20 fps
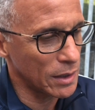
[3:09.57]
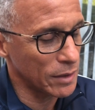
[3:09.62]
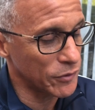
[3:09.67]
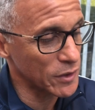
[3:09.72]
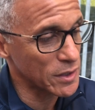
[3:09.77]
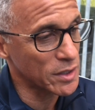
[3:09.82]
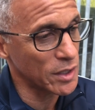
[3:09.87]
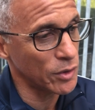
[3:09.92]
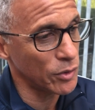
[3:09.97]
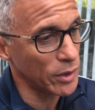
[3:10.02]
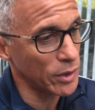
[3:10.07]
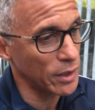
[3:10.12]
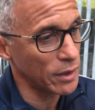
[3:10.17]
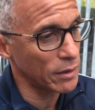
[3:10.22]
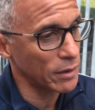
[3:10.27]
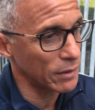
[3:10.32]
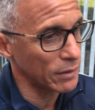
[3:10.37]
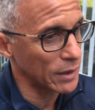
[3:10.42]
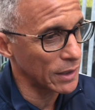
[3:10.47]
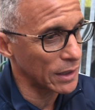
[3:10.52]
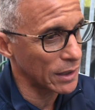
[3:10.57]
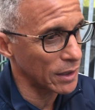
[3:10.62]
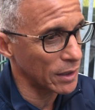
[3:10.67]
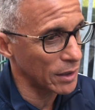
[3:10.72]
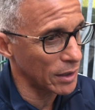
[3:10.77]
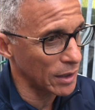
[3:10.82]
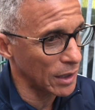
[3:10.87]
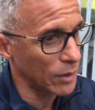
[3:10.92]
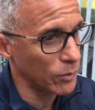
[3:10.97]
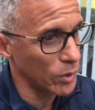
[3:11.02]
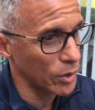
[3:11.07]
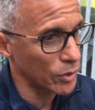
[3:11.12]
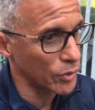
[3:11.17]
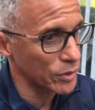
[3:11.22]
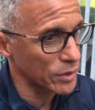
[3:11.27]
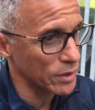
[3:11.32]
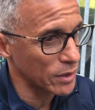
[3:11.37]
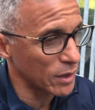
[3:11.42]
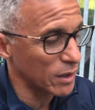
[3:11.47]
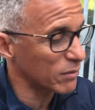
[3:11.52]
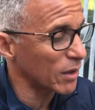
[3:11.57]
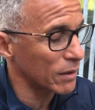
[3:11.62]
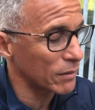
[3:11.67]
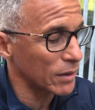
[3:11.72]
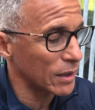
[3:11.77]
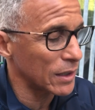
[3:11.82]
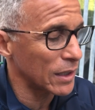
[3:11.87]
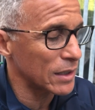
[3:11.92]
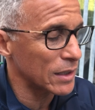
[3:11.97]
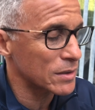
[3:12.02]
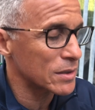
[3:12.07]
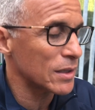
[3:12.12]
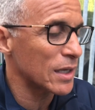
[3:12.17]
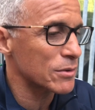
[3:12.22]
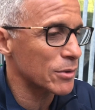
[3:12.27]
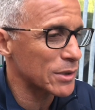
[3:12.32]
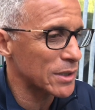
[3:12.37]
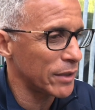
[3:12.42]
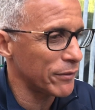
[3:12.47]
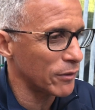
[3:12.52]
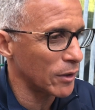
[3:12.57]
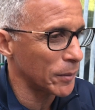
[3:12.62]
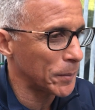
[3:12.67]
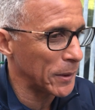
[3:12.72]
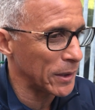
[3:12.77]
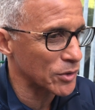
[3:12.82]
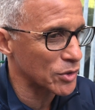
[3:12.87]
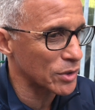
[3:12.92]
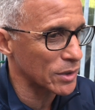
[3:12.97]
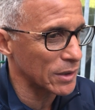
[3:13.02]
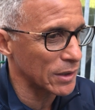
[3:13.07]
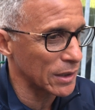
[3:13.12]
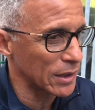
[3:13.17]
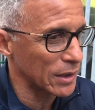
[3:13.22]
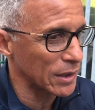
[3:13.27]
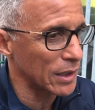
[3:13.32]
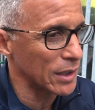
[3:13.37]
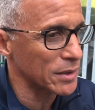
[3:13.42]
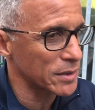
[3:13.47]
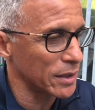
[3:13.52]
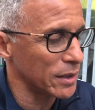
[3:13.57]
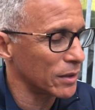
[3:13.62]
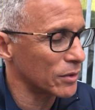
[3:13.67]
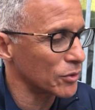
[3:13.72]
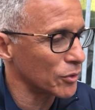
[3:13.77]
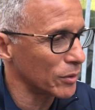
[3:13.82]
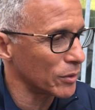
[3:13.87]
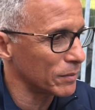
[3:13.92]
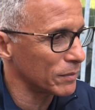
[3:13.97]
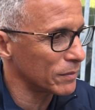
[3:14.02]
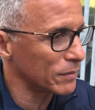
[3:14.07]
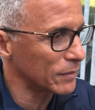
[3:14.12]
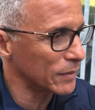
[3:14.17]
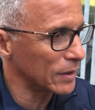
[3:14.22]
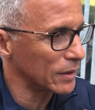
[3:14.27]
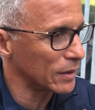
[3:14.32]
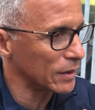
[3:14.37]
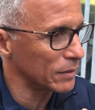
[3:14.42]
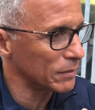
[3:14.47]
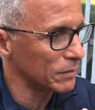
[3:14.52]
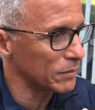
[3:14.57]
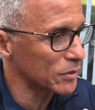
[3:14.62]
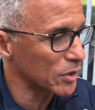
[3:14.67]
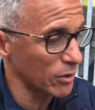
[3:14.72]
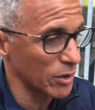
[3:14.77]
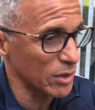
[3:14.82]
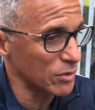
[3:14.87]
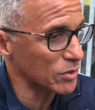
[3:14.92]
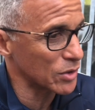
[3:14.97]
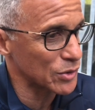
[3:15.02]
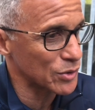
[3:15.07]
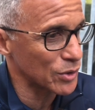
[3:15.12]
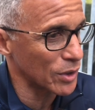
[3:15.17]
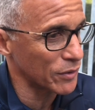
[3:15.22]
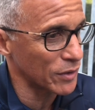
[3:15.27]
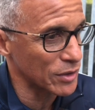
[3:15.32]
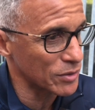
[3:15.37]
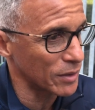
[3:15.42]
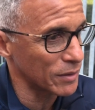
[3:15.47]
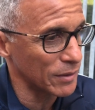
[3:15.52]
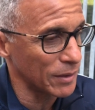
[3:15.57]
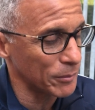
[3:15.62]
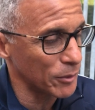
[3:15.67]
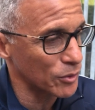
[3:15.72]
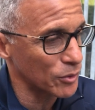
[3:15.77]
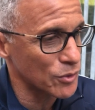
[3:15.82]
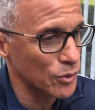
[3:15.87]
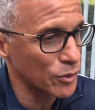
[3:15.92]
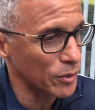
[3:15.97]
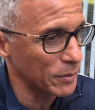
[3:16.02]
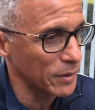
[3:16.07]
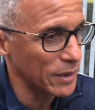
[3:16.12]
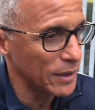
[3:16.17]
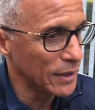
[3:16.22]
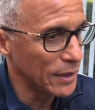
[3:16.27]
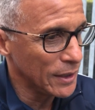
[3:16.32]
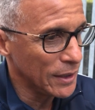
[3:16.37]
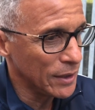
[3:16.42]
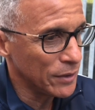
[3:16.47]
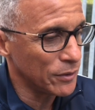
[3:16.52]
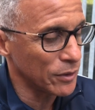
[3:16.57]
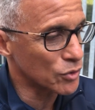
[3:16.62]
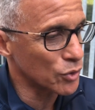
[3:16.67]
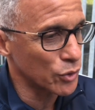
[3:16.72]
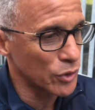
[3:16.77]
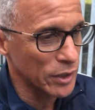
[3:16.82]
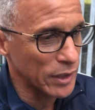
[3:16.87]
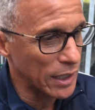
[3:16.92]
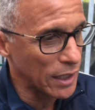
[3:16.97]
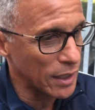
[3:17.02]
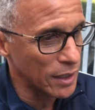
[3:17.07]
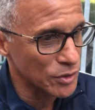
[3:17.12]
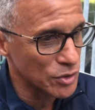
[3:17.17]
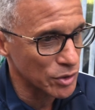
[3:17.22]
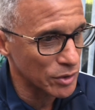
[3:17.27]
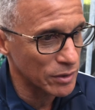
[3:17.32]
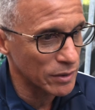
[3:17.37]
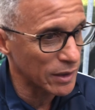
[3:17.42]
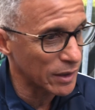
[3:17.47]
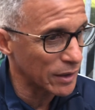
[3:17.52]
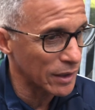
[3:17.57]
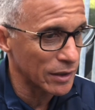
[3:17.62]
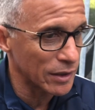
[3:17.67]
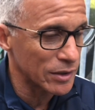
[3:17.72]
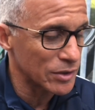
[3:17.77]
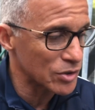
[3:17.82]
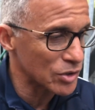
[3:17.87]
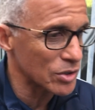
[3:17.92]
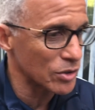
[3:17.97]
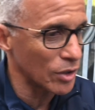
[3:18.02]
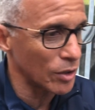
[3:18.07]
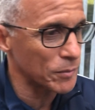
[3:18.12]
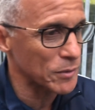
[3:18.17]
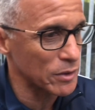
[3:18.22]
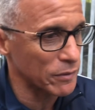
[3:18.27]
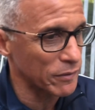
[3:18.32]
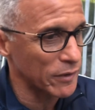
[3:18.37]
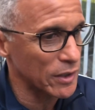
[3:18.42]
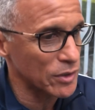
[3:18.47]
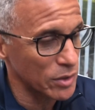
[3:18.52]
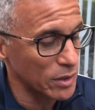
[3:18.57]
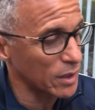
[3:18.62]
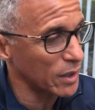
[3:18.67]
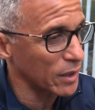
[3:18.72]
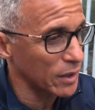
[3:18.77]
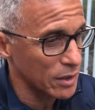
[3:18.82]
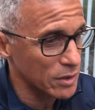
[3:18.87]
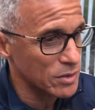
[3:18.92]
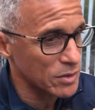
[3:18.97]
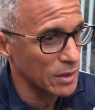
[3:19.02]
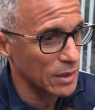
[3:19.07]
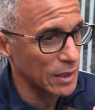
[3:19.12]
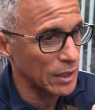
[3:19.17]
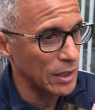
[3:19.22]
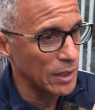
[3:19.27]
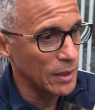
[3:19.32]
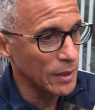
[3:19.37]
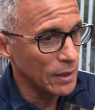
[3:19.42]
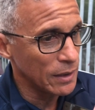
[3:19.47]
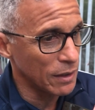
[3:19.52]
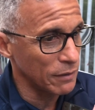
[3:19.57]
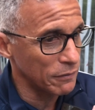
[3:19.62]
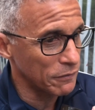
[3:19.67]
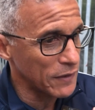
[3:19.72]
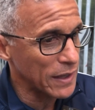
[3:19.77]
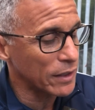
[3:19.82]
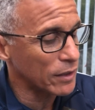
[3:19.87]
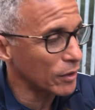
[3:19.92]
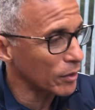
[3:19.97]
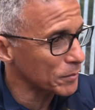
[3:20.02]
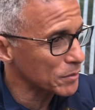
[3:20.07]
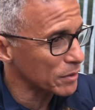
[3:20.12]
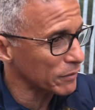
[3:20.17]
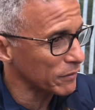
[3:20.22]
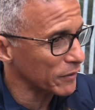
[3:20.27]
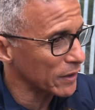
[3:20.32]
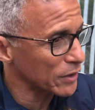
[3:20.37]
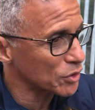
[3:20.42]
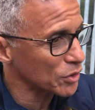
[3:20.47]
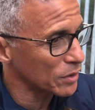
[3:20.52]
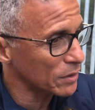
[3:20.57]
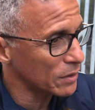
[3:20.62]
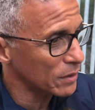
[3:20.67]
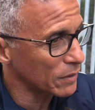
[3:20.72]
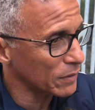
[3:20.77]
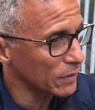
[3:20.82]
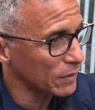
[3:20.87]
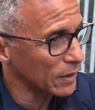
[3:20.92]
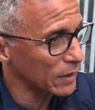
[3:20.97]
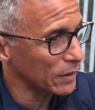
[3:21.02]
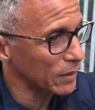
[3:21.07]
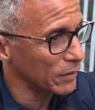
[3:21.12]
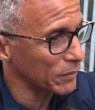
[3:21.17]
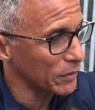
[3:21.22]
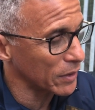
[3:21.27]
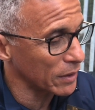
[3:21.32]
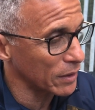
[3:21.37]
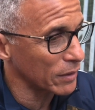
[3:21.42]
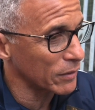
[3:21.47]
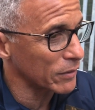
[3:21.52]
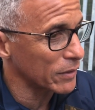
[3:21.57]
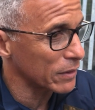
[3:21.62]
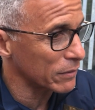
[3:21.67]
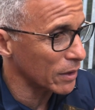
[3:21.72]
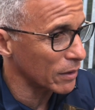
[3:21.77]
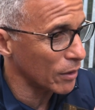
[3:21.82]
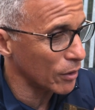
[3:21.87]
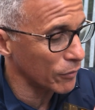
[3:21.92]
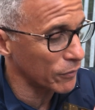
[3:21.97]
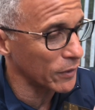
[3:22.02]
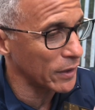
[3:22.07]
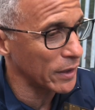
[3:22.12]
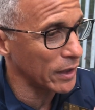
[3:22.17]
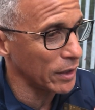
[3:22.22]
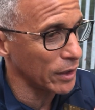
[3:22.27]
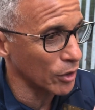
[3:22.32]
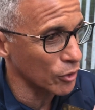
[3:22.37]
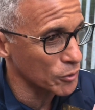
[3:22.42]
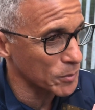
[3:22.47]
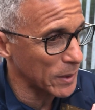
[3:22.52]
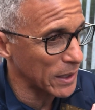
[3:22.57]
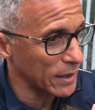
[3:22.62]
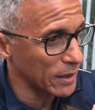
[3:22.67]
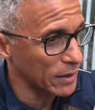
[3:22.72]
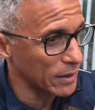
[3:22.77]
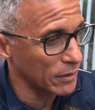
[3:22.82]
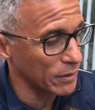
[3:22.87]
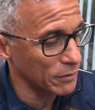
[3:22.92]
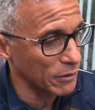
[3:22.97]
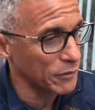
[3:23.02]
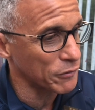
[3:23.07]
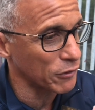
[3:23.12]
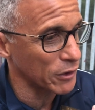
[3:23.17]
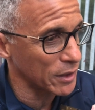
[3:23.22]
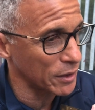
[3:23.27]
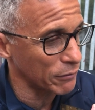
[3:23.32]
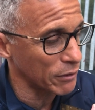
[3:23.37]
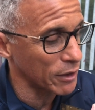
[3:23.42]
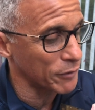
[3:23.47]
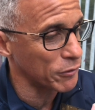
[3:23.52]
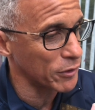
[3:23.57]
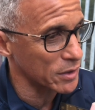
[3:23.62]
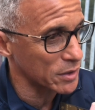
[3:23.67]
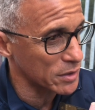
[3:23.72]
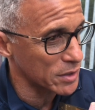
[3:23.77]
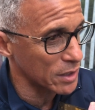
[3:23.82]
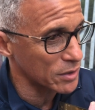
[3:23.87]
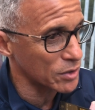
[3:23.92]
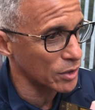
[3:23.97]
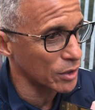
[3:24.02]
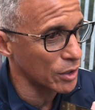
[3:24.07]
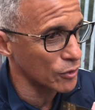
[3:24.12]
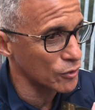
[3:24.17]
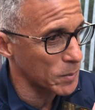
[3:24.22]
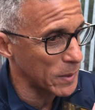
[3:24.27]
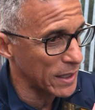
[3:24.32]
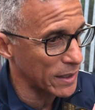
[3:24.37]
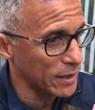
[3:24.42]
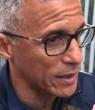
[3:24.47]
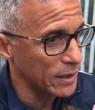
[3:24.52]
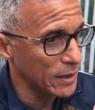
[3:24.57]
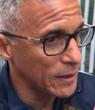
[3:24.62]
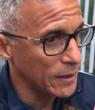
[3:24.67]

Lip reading: If he's still here, I will go and as I was leaving the pitch, I said it to him. I'm not talking out of turn. I think it's just an observation. I think it's a valid observation that hopefully he goes back, the referee and the referee's assessor goes back